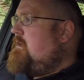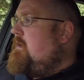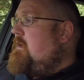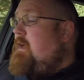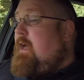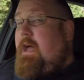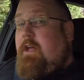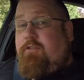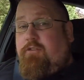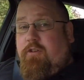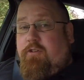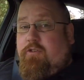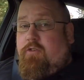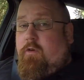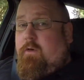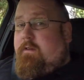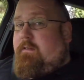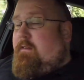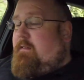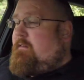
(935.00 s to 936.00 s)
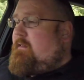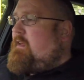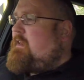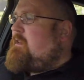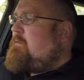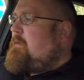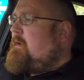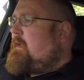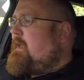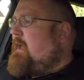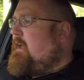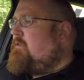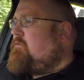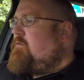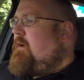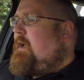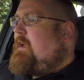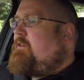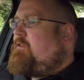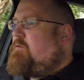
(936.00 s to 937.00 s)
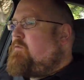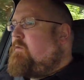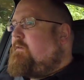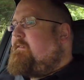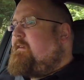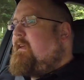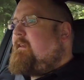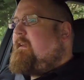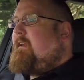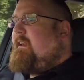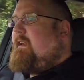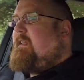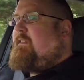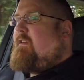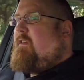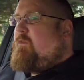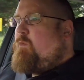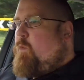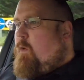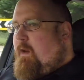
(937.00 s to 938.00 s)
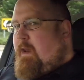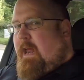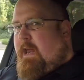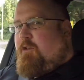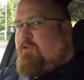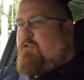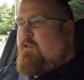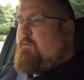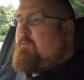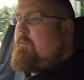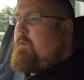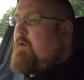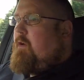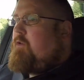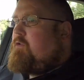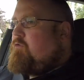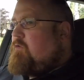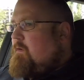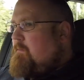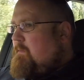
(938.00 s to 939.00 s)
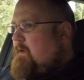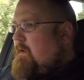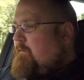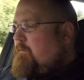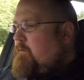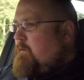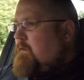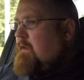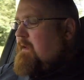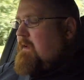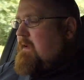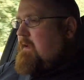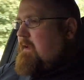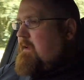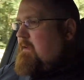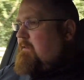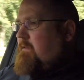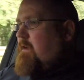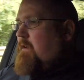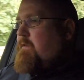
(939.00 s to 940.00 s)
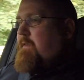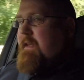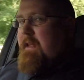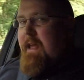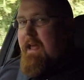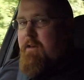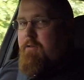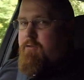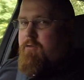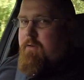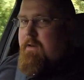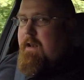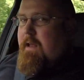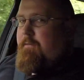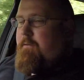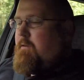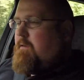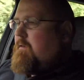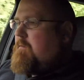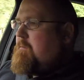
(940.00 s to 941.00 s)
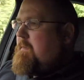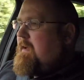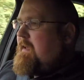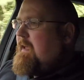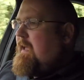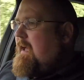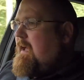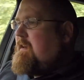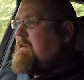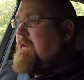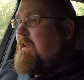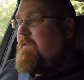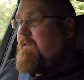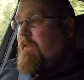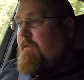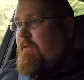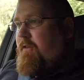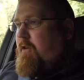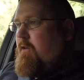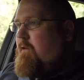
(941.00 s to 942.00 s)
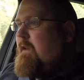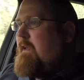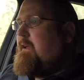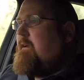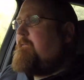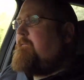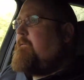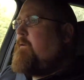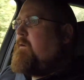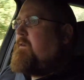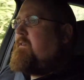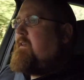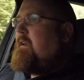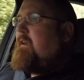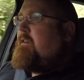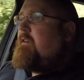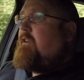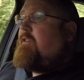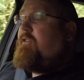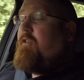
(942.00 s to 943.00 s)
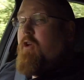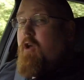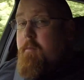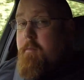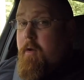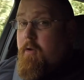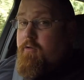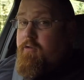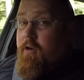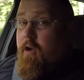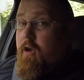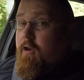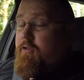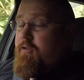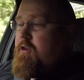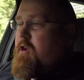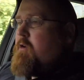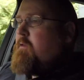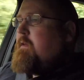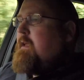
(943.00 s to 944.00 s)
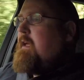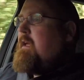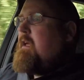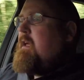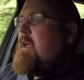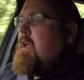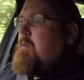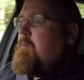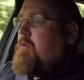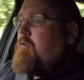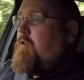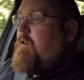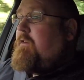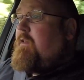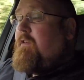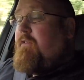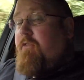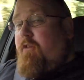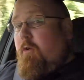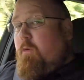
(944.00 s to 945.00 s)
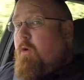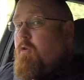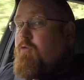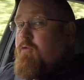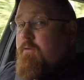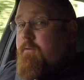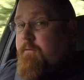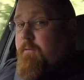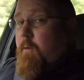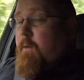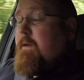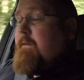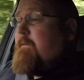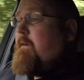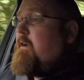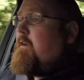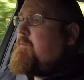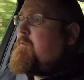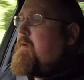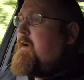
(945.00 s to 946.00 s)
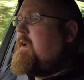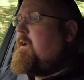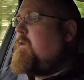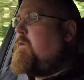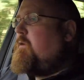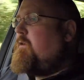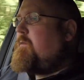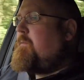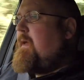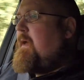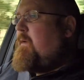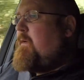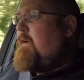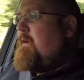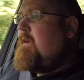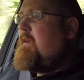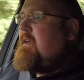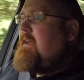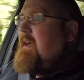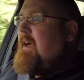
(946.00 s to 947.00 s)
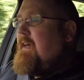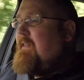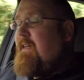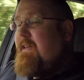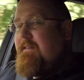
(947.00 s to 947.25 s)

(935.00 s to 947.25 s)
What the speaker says: Engine choices in the Macan range, well, technically there's one engine per trim level. So the entry level Macan gets a 2-litre 4-cylinder turbocharged unit producing 245 brake horsepower, and that's